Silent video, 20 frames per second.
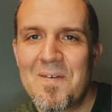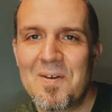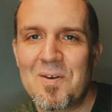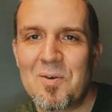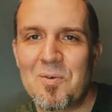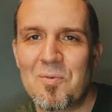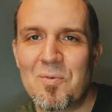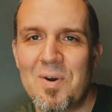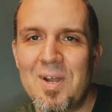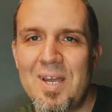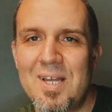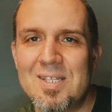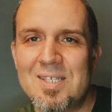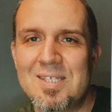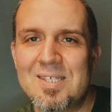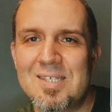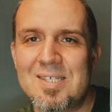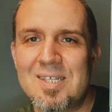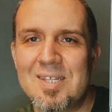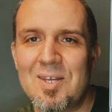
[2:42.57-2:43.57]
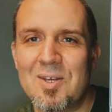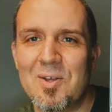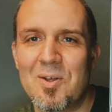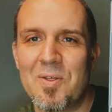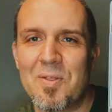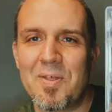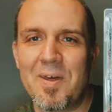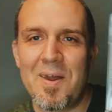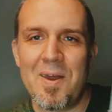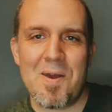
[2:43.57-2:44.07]
Great still
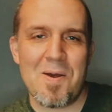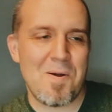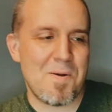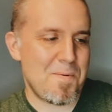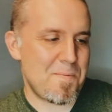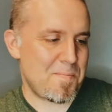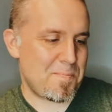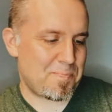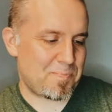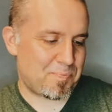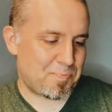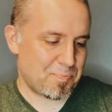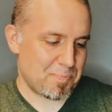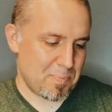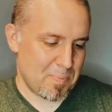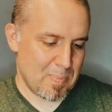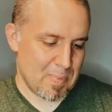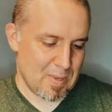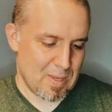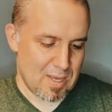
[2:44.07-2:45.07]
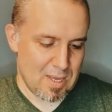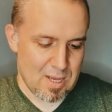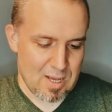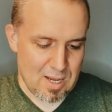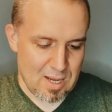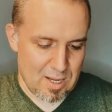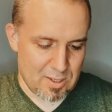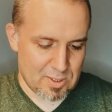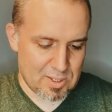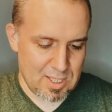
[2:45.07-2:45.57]
there.
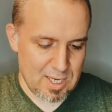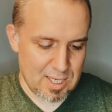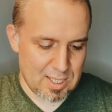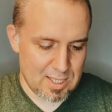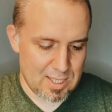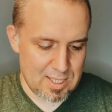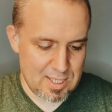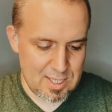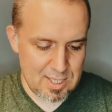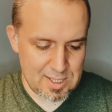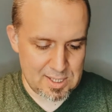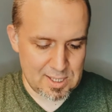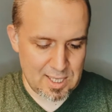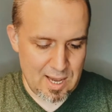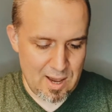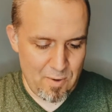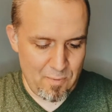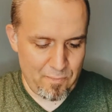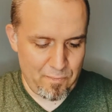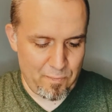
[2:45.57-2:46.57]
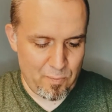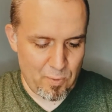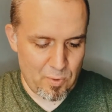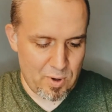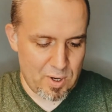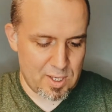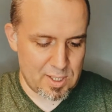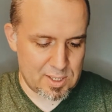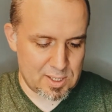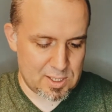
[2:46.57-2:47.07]
I'll take the disc out for
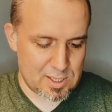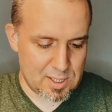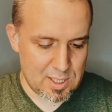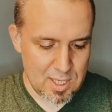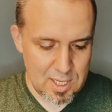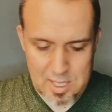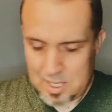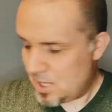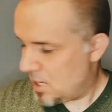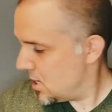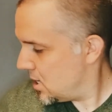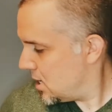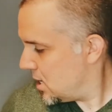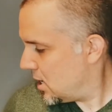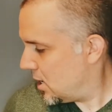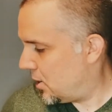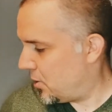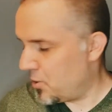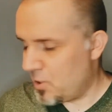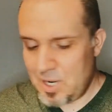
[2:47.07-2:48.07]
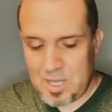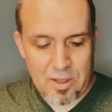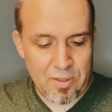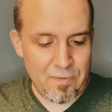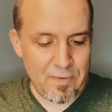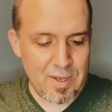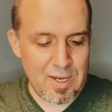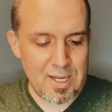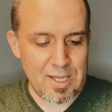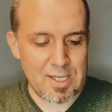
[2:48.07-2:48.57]
us. Underneath of
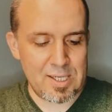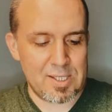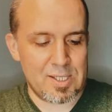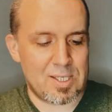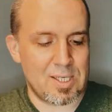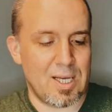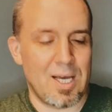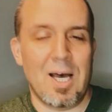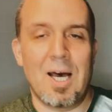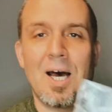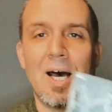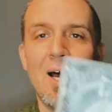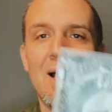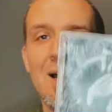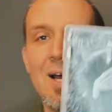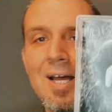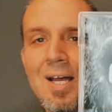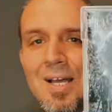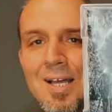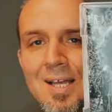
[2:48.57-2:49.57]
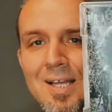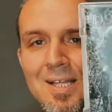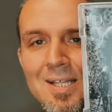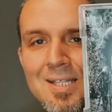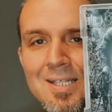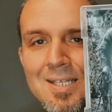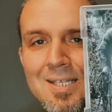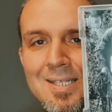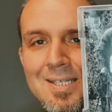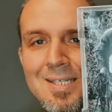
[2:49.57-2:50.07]
it is uh,
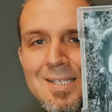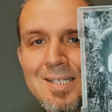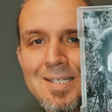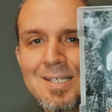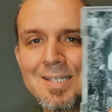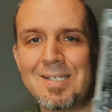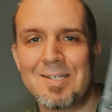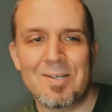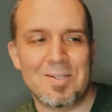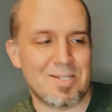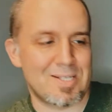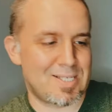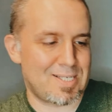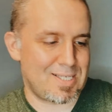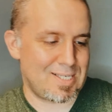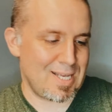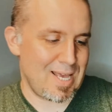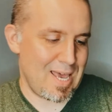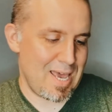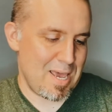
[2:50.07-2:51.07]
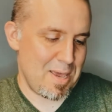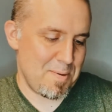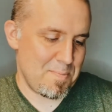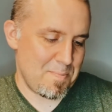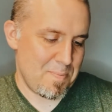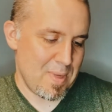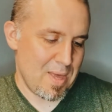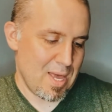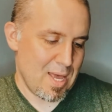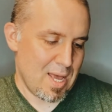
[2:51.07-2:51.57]
still the
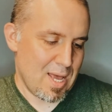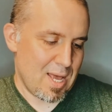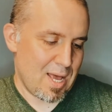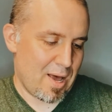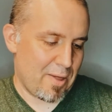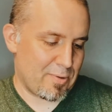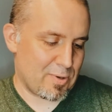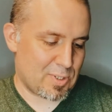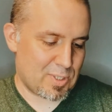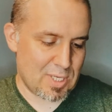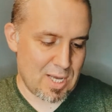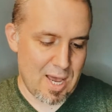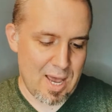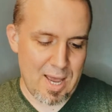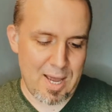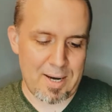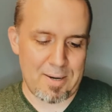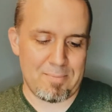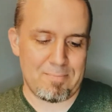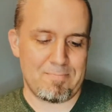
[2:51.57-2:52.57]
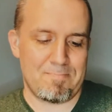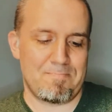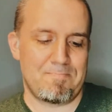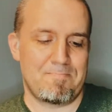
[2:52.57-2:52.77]
same. Other side